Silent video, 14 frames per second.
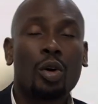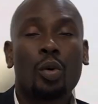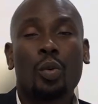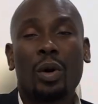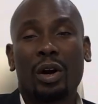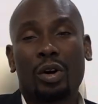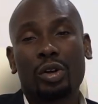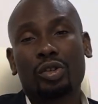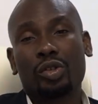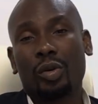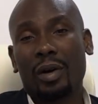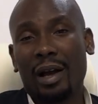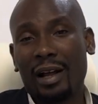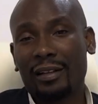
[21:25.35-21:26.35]
We are going
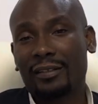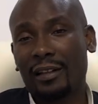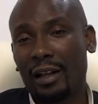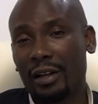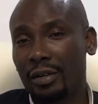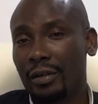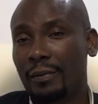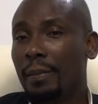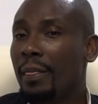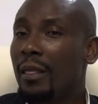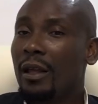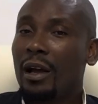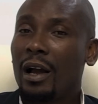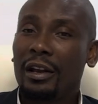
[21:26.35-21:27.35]
to answer you.
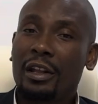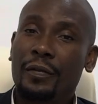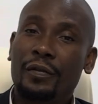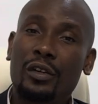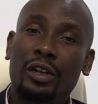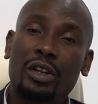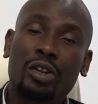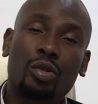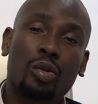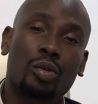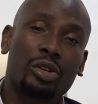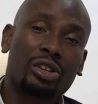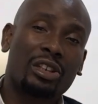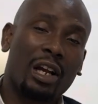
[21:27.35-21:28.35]
And if you need to
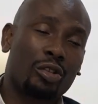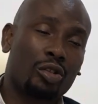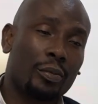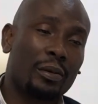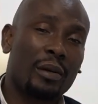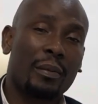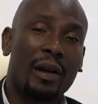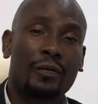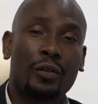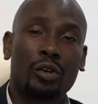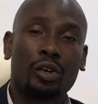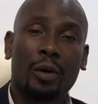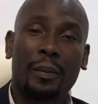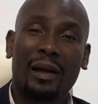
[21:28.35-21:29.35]
reach out to me, my
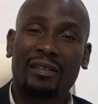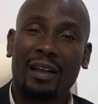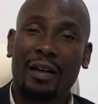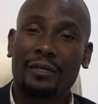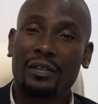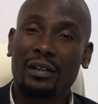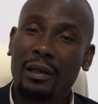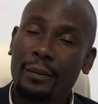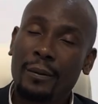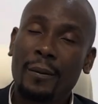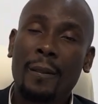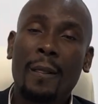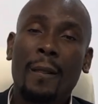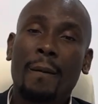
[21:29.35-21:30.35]
phone numbers are available
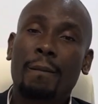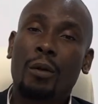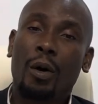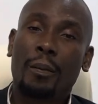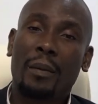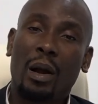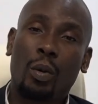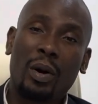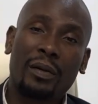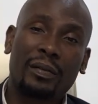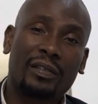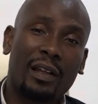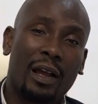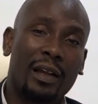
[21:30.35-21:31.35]
on my
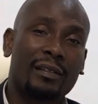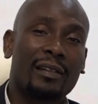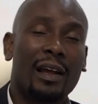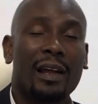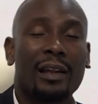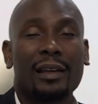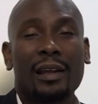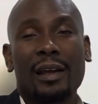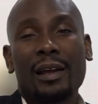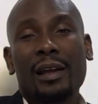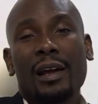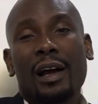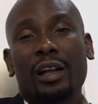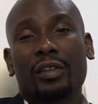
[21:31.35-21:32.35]
website and
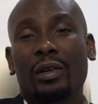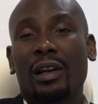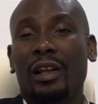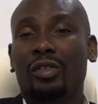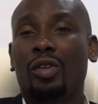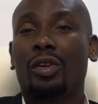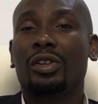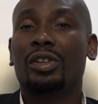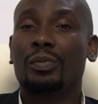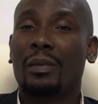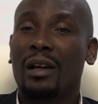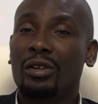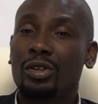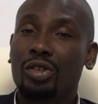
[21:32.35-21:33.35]
as well as on
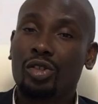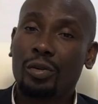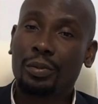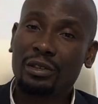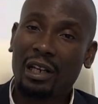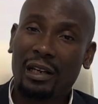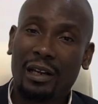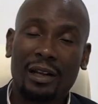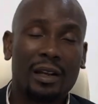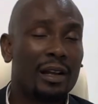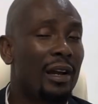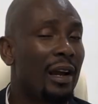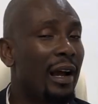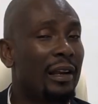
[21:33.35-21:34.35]
my YouTube channel
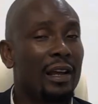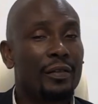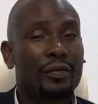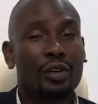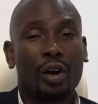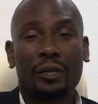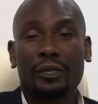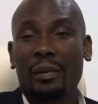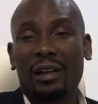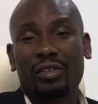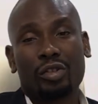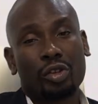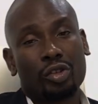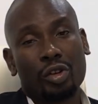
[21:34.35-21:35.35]
and every of my
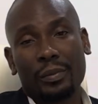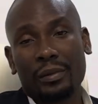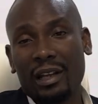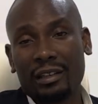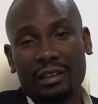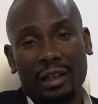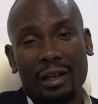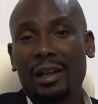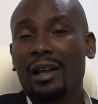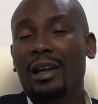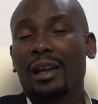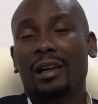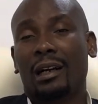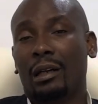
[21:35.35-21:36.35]
social media channel.
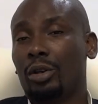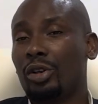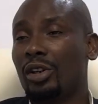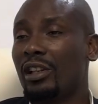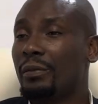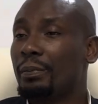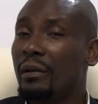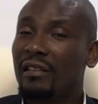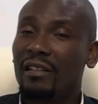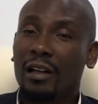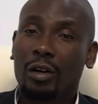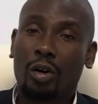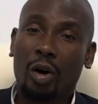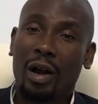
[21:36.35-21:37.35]
You can always place a
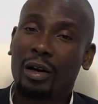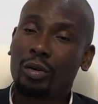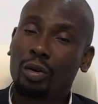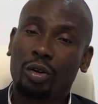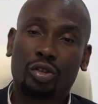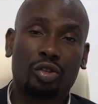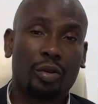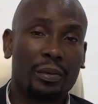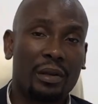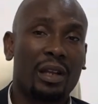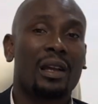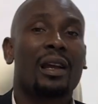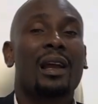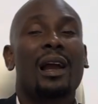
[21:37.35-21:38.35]
call across to me.
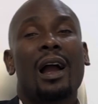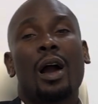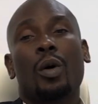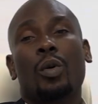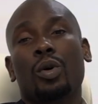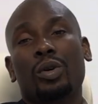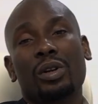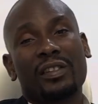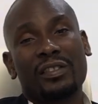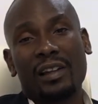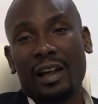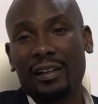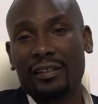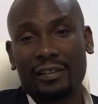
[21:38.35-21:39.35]
I will always
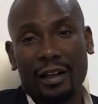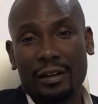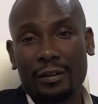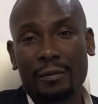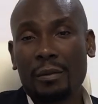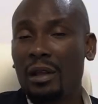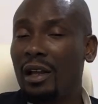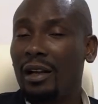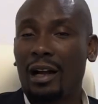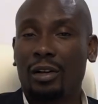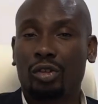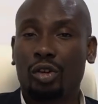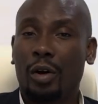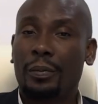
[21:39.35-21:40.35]
answer you. You
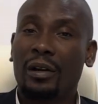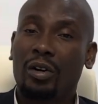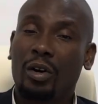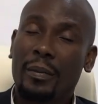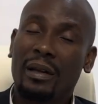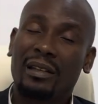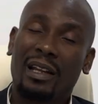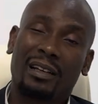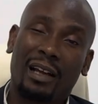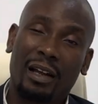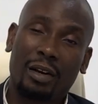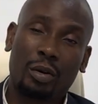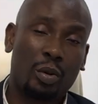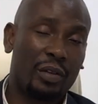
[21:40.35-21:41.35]
can drop a comment. I
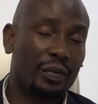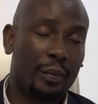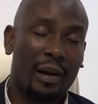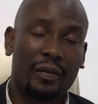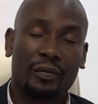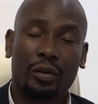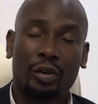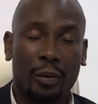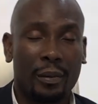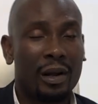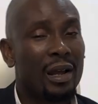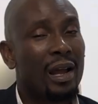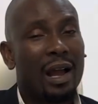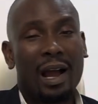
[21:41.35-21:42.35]
can request for my phone number.
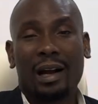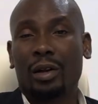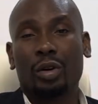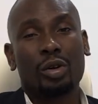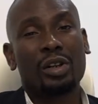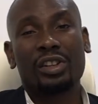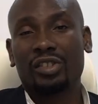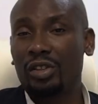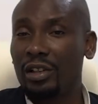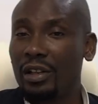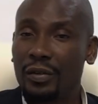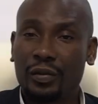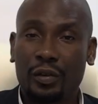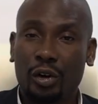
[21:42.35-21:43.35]
I can always
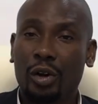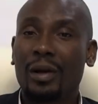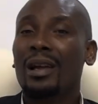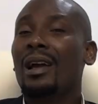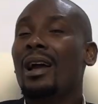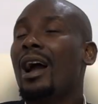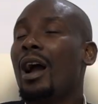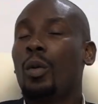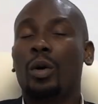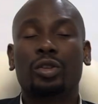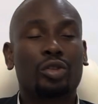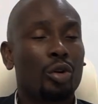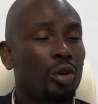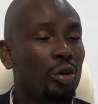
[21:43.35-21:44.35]
give you phone number. I
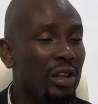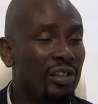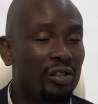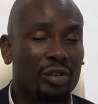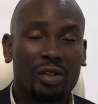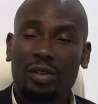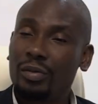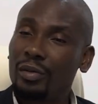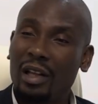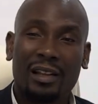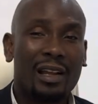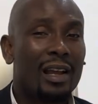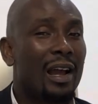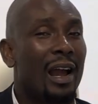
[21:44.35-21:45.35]
want to always get.
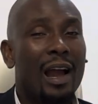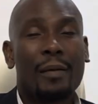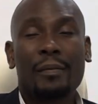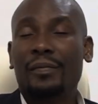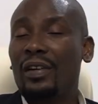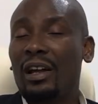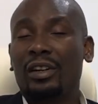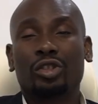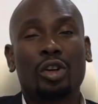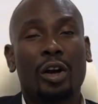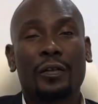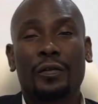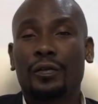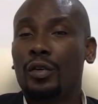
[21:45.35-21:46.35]
I'm very
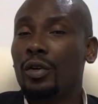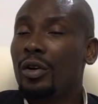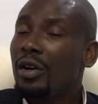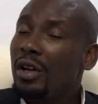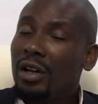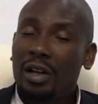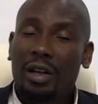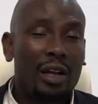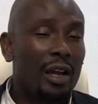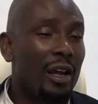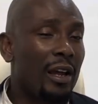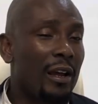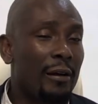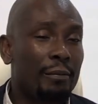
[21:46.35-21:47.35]
joyful.
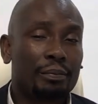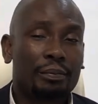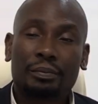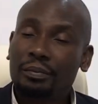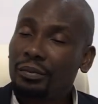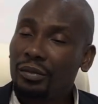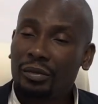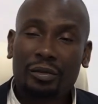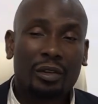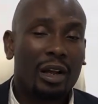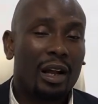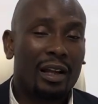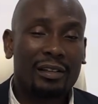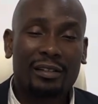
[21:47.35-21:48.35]

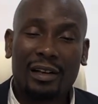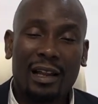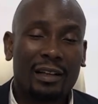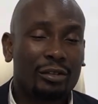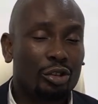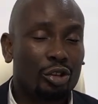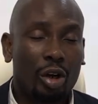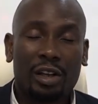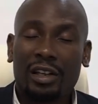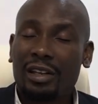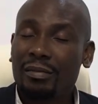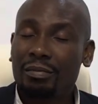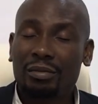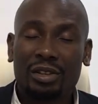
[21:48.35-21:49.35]
I derive joy
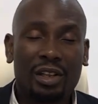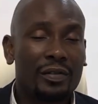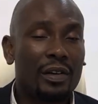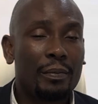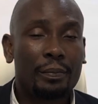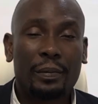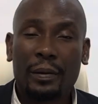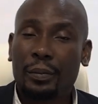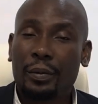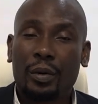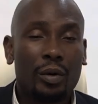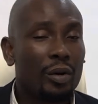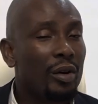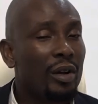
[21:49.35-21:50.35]
in giving
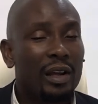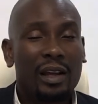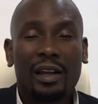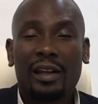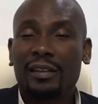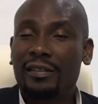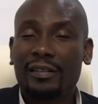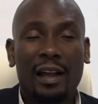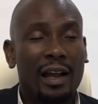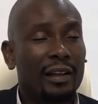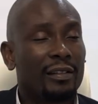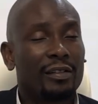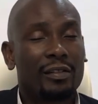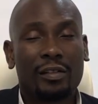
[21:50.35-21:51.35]
people
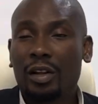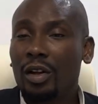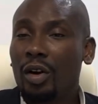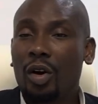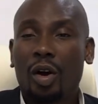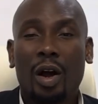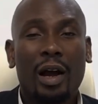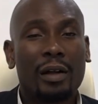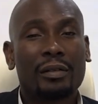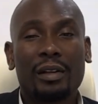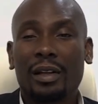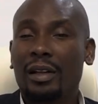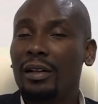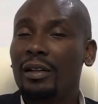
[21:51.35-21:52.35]
insights
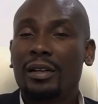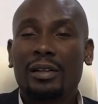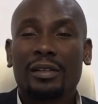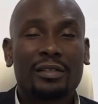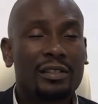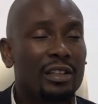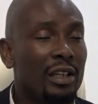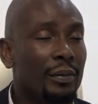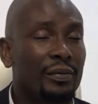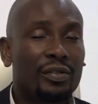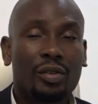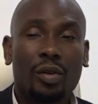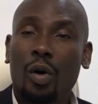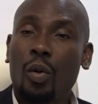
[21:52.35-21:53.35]
and
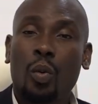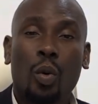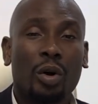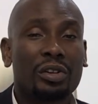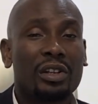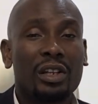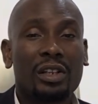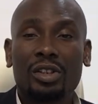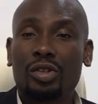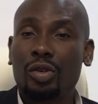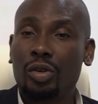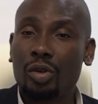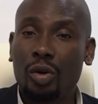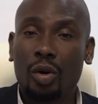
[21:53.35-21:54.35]
tips on what they need to
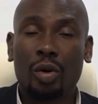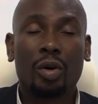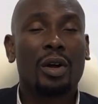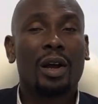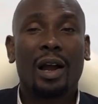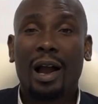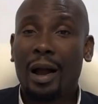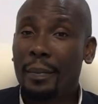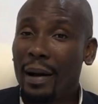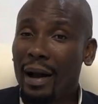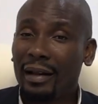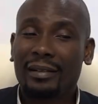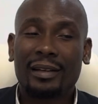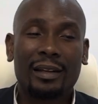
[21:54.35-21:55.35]
know
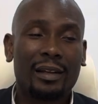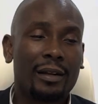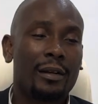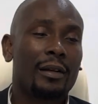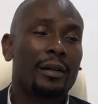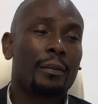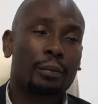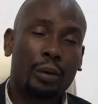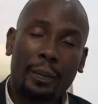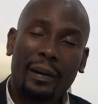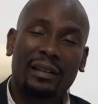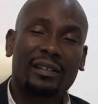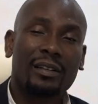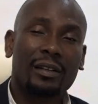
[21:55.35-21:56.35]
about the
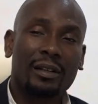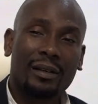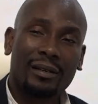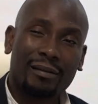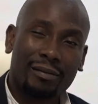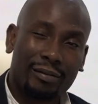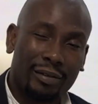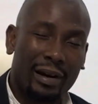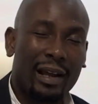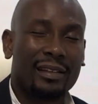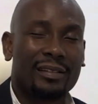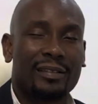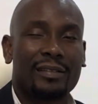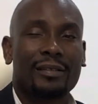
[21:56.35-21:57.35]
property
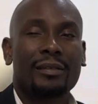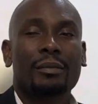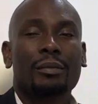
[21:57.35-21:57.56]
rights.